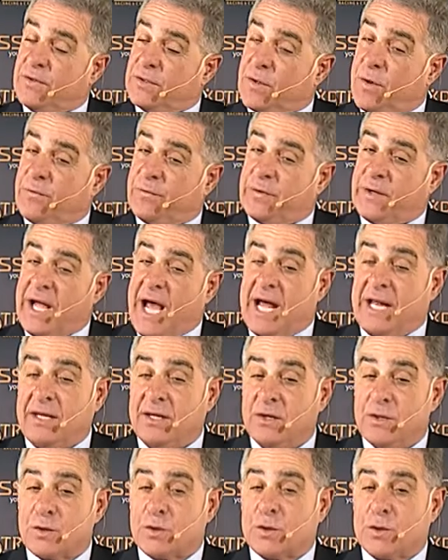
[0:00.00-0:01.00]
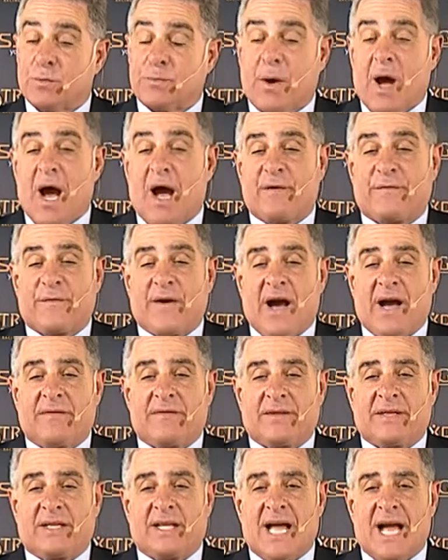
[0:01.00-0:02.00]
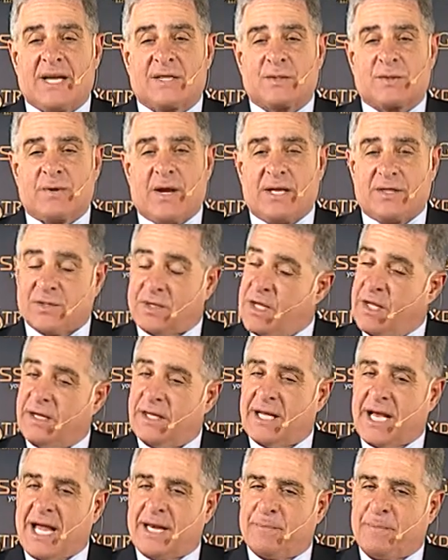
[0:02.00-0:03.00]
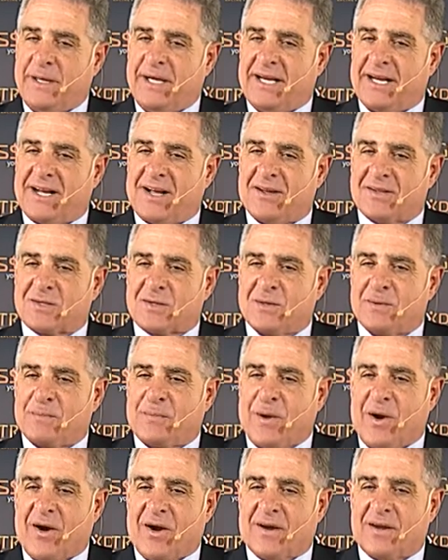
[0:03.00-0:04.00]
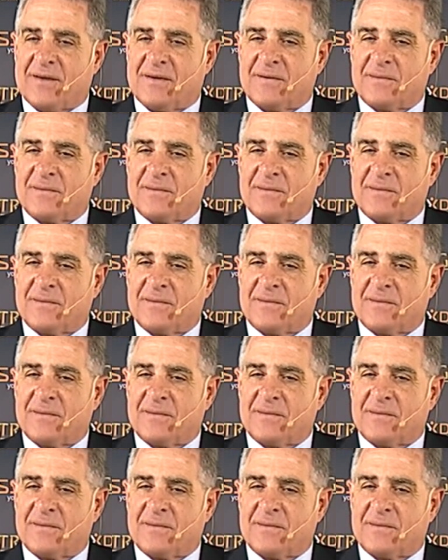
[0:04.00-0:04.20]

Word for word: And don't forget, super high five in the last race. You got to be at Gulfstream Park.